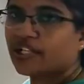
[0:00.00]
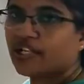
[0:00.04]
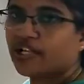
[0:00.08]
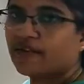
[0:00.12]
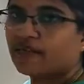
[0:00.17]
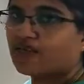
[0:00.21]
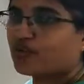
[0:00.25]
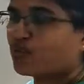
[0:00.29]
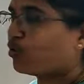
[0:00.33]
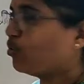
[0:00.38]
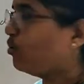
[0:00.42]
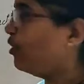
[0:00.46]

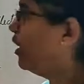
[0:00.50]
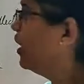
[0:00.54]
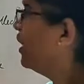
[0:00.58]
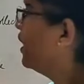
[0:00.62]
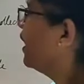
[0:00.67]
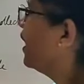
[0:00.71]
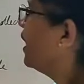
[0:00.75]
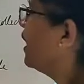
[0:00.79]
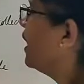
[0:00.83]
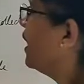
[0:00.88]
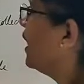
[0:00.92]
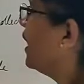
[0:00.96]
capsule,
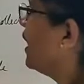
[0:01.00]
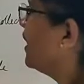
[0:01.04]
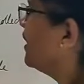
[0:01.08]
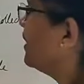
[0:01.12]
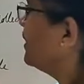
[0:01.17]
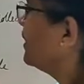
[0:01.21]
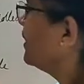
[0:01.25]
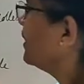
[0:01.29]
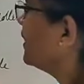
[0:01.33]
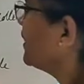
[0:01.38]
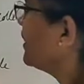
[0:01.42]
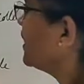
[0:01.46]

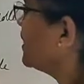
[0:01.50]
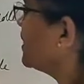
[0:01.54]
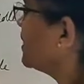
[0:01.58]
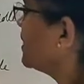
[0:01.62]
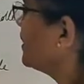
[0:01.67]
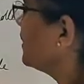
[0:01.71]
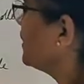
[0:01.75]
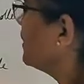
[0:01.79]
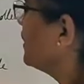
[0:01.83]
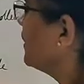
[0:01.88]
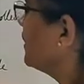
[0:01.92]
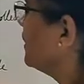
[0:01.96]
and it has
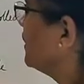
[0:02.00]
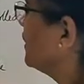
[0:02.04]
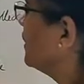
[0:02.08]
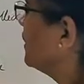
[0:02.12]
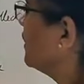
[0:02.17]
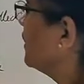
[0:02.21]
a